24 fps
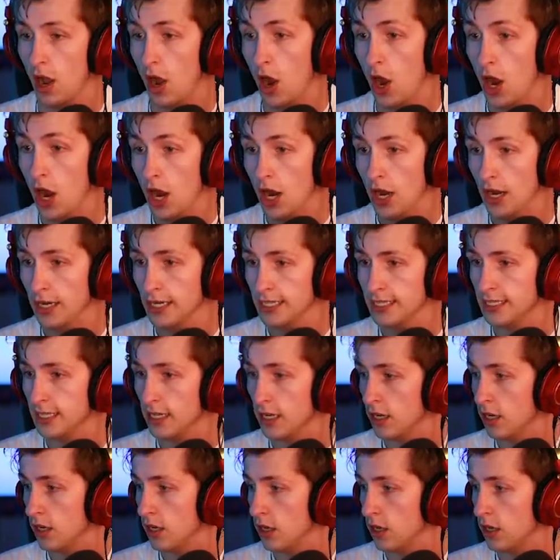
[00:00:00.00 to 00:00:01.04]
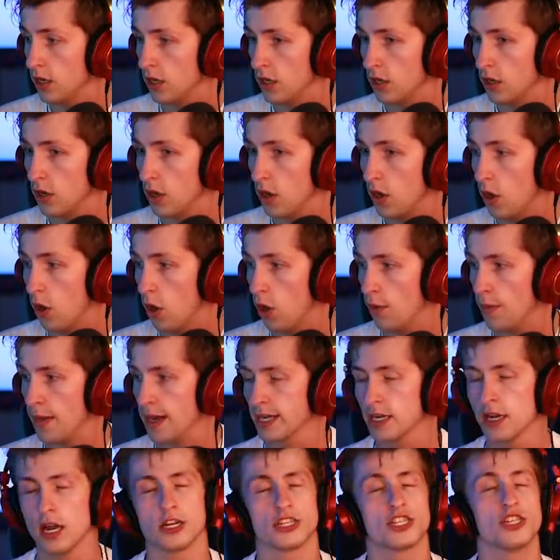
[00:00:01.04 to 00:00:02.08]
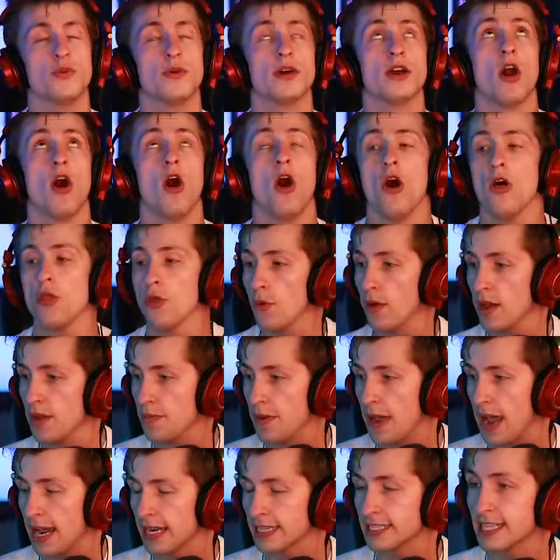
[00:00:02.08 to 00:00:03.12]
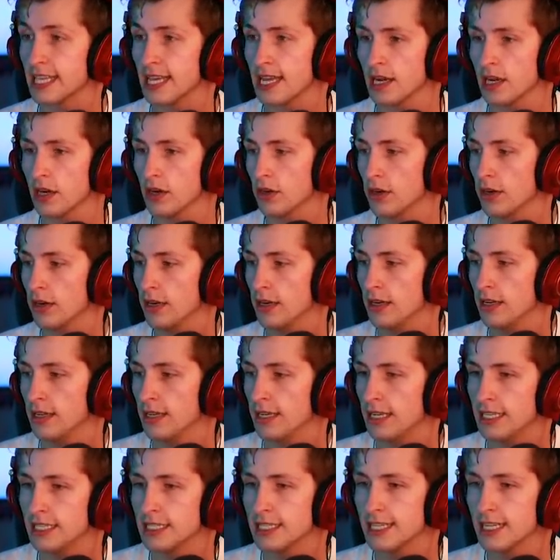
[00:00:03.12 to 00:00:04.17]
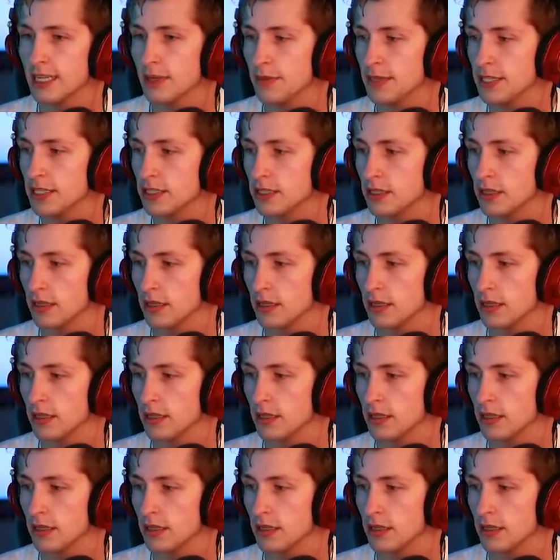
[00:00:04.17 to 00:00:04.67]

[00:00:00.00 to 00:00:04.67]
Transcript: Oh, hi. Oh my gosh, he went all the way back there. He's gonna be.